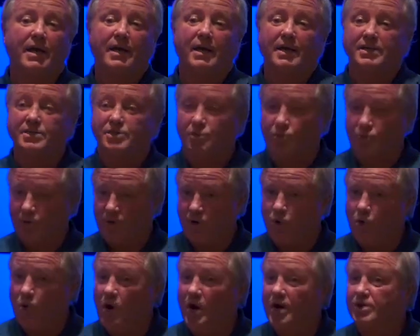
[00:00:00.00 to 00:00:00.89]
is it
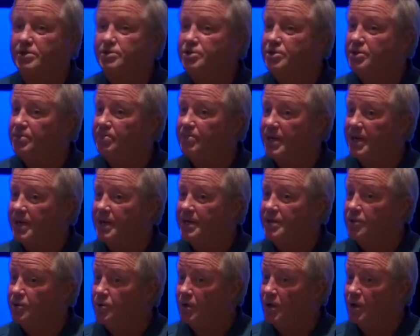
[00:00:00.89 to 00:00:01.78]
requires you to buy
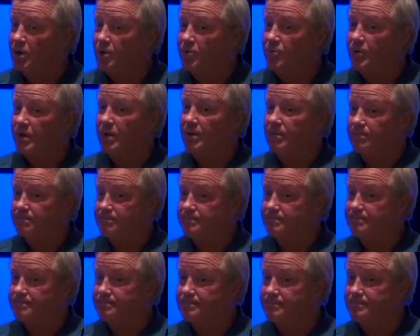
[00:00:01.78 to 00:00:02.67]
new hardware
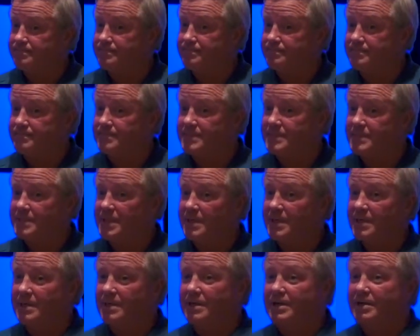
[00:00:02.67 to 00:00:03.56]

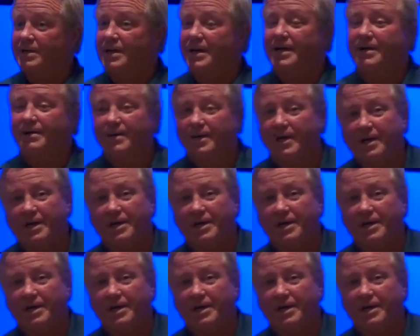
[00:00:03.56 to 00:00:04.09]
okay?